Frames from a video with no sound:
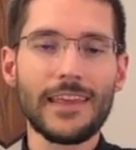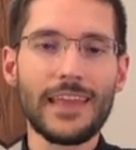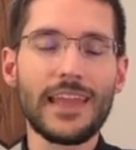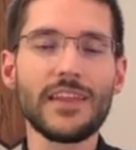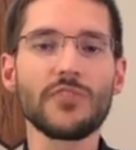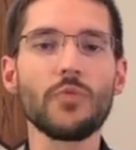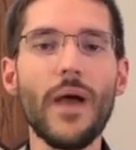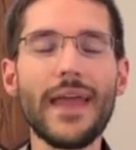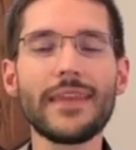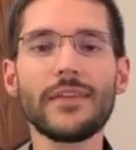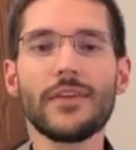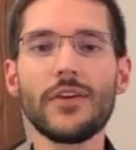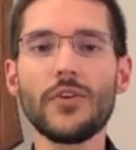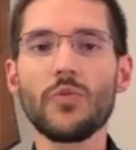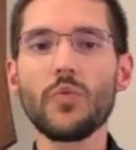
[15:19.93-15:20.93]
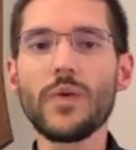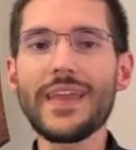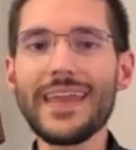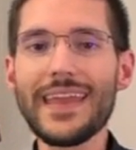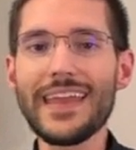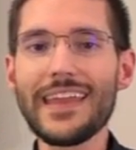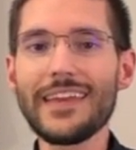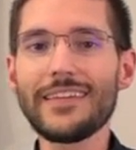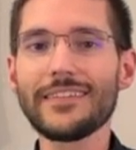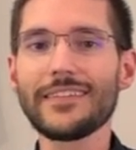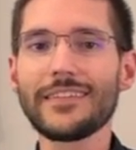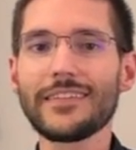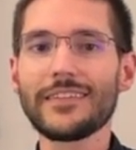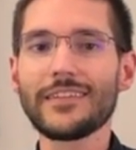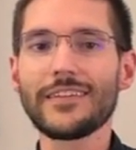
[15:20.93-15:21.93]
It is when we
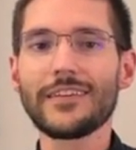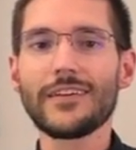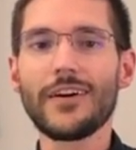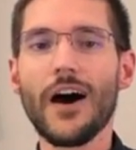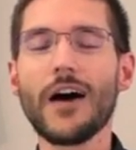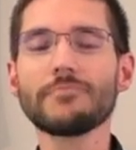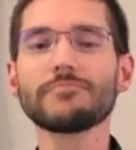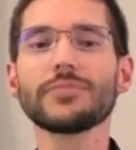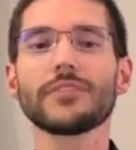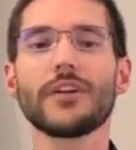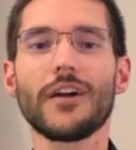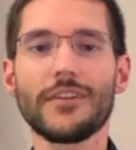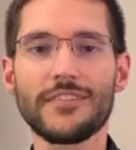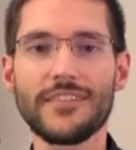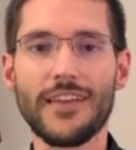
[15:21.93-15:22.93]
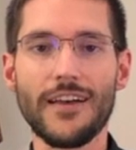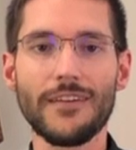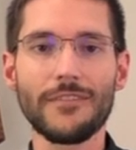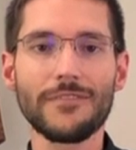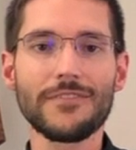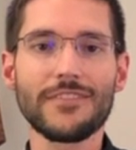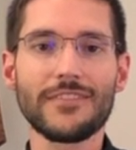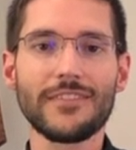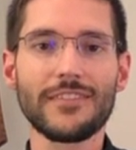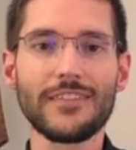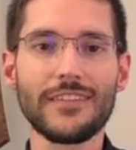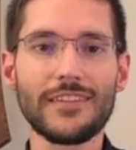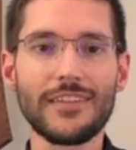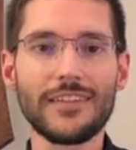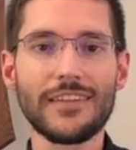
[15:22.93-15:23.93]
humble ourselves
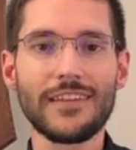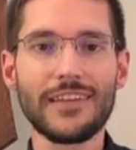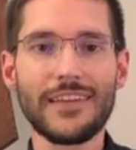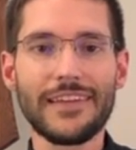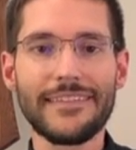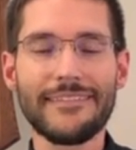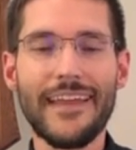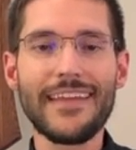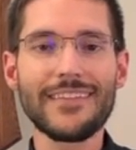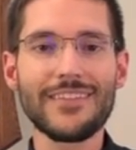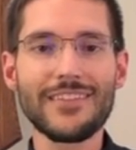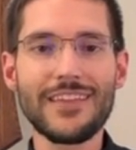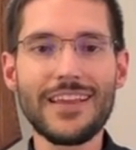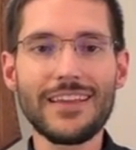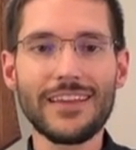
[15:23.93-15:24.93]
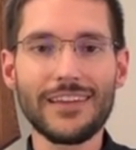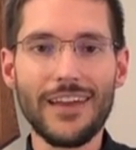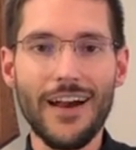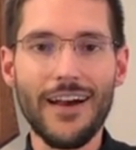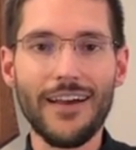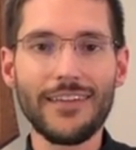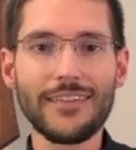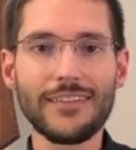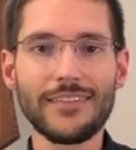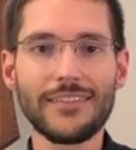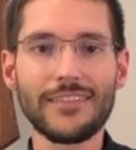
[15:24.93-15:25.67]
and seek God